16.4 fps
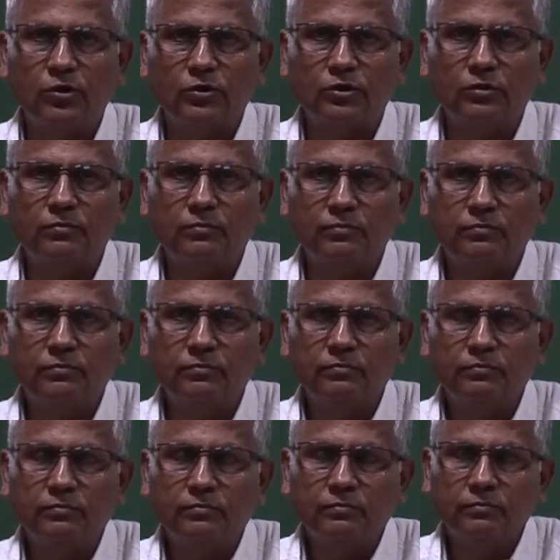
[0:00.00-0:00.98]
bottom
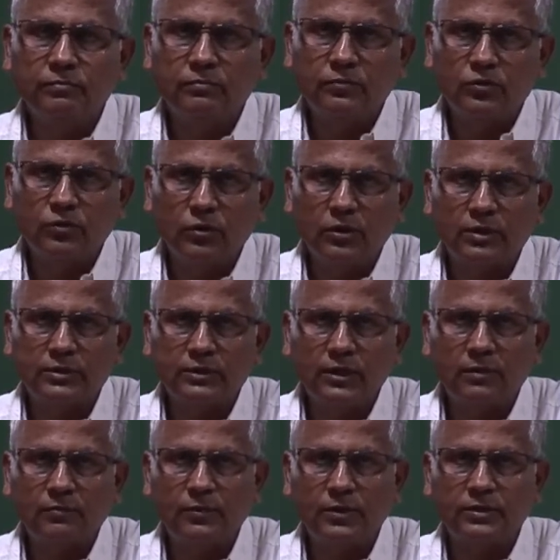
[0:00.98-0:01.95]
roller
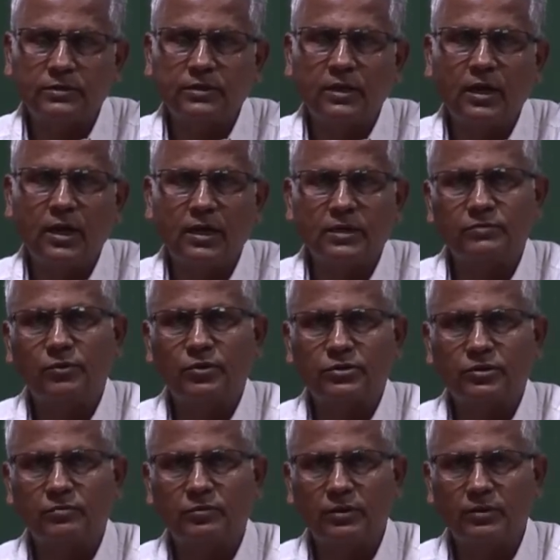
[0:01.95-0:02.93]
surface as
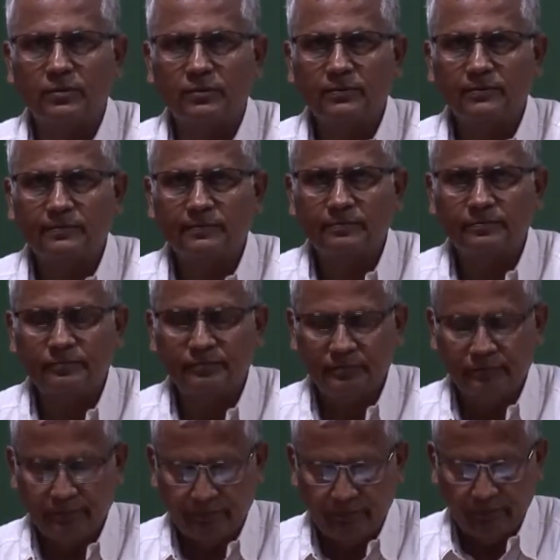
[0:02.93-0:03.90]
possible.
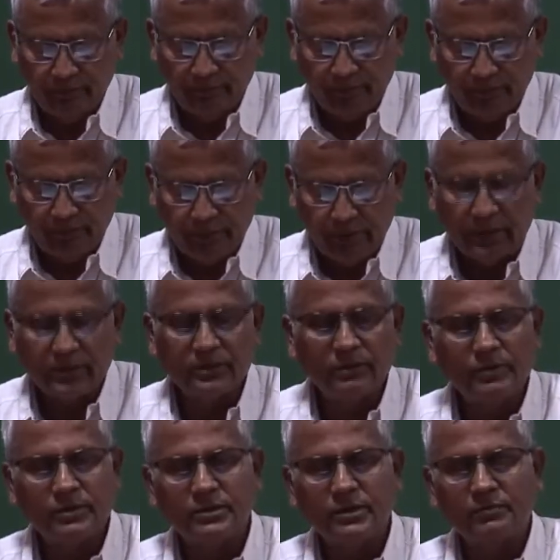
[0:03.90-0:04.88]
That is
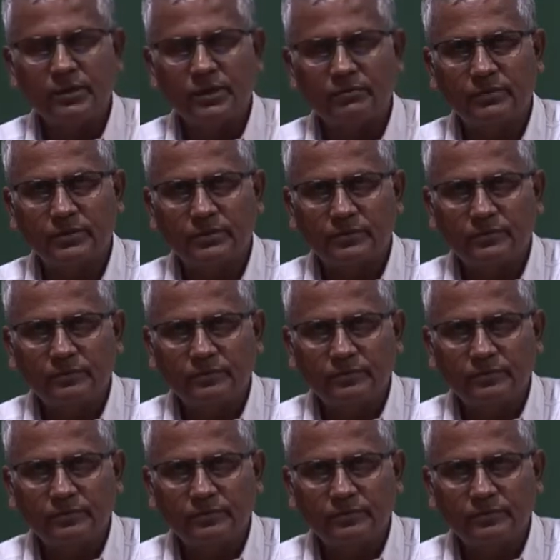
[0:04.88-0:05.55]
the basic purpose.